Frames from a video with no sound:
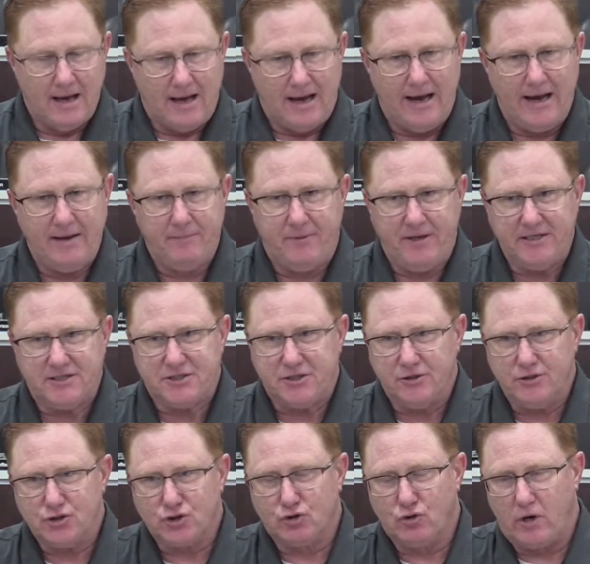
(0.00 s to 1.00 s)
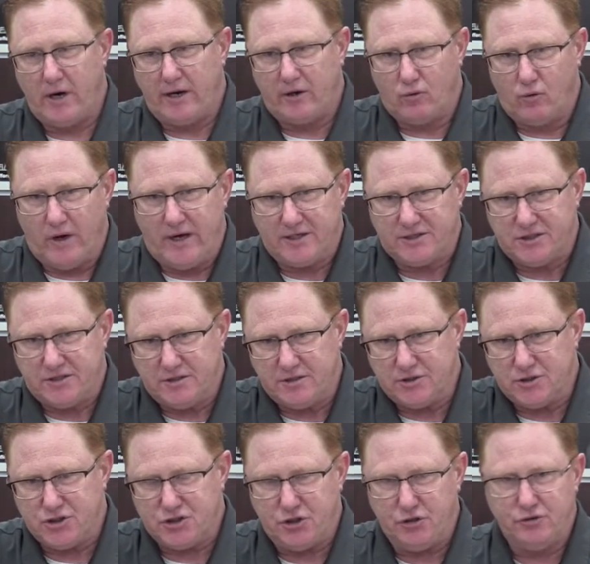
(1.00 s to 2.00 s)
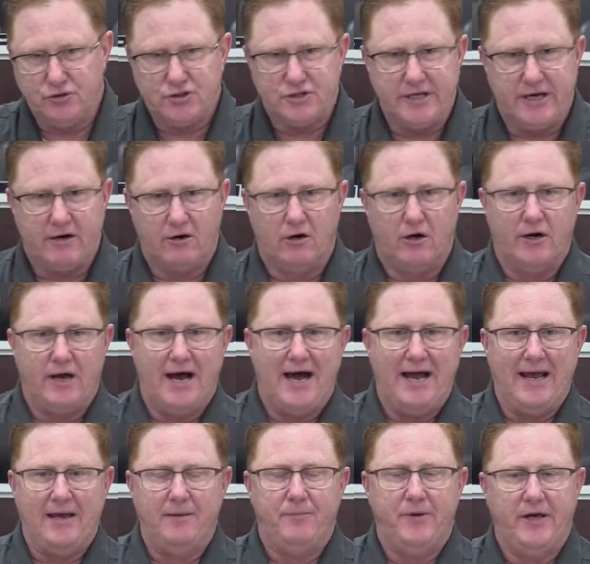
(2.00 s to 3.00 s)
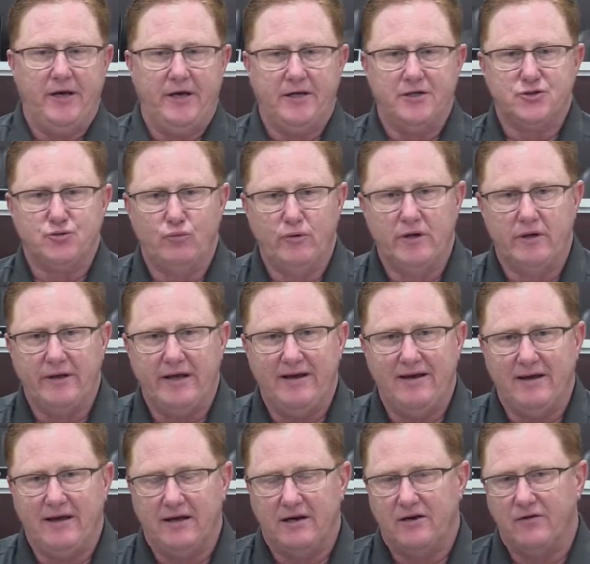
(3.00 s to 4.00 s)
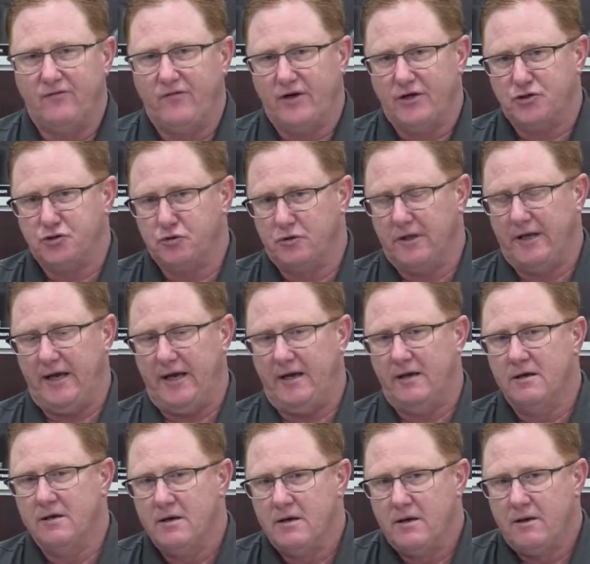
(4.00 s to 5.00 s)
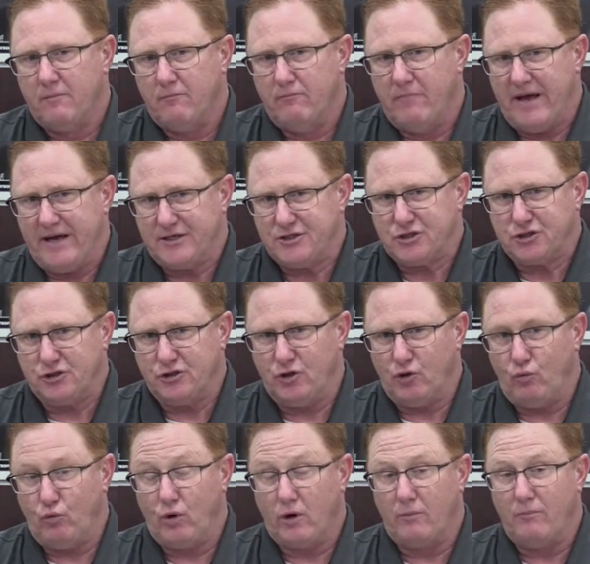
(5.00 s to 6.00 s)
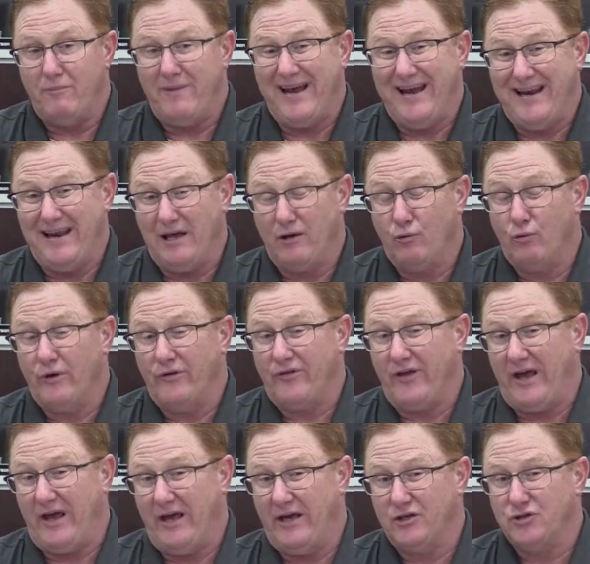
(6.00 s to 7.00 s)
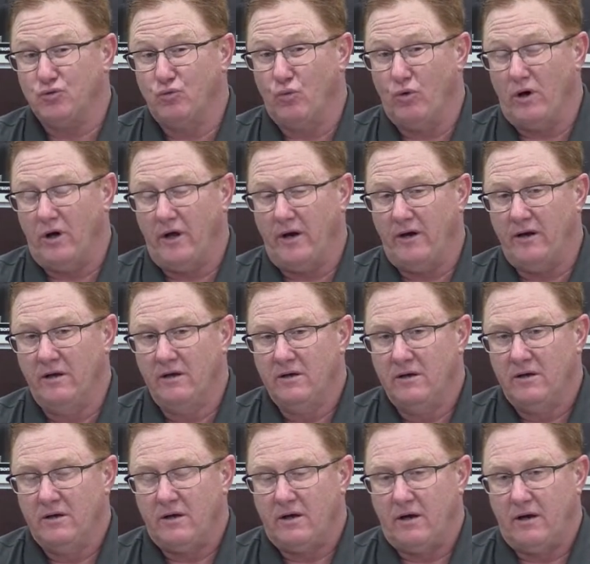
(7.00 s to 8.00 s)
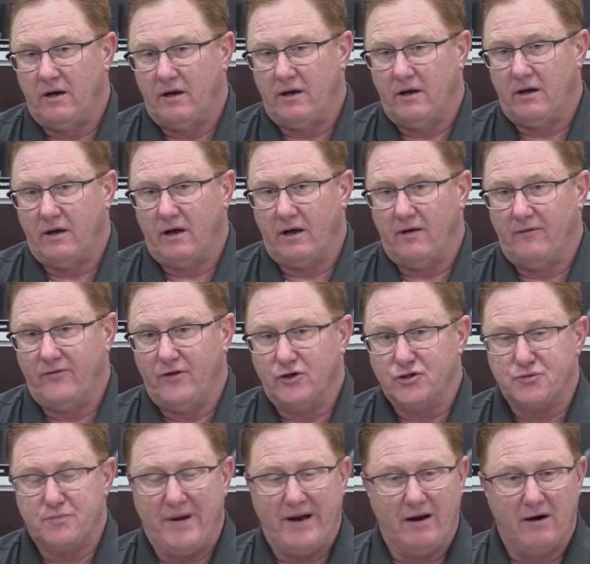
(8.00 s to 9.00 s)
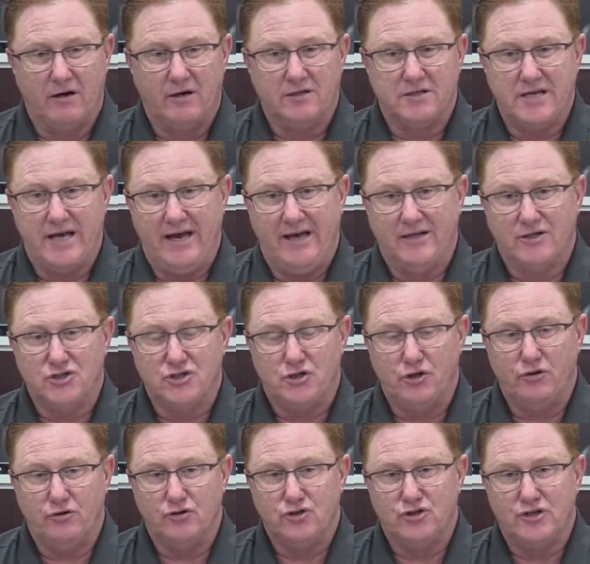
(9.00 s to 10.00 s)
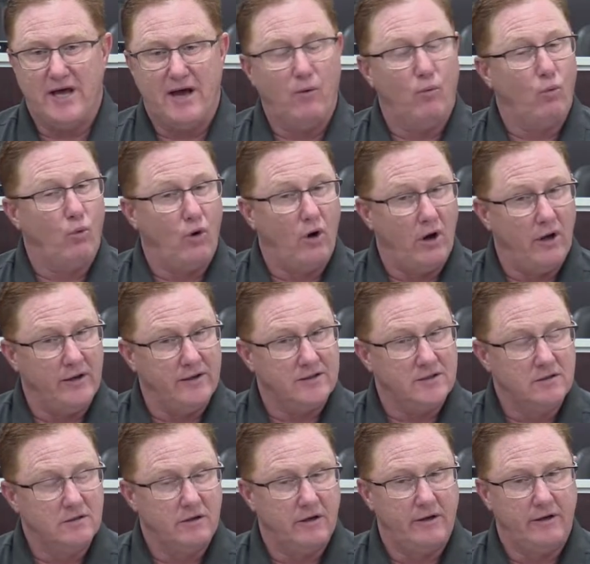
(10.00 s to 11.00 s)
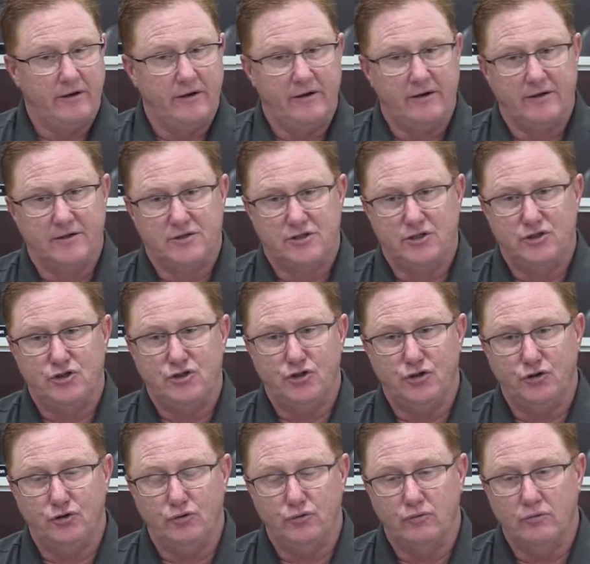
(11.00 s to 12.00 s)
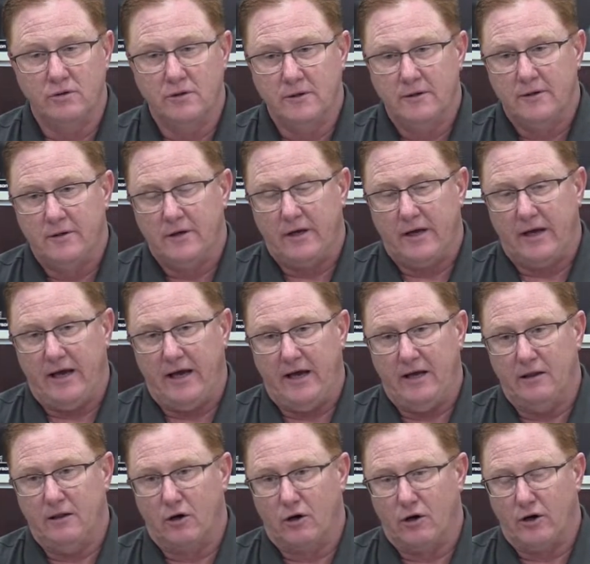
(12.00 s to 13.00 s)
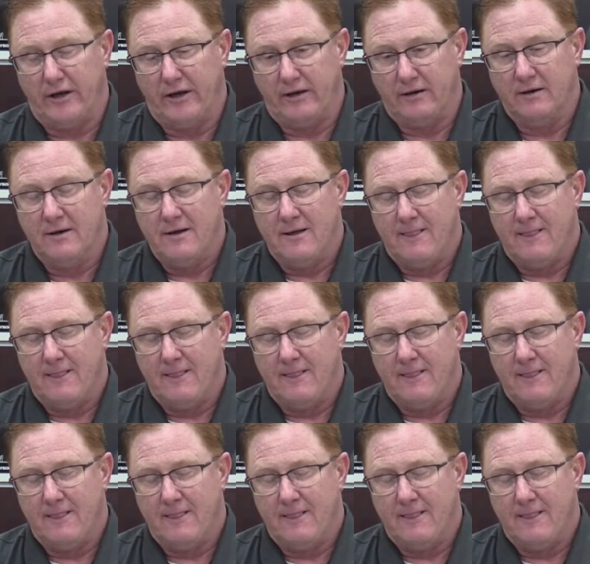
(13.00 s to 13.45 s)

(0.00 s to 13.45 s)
IEP students, great question. Students that are on IEPs, we'll individually make sure that we're meeting with each one of those parents and students that want to do e-learning.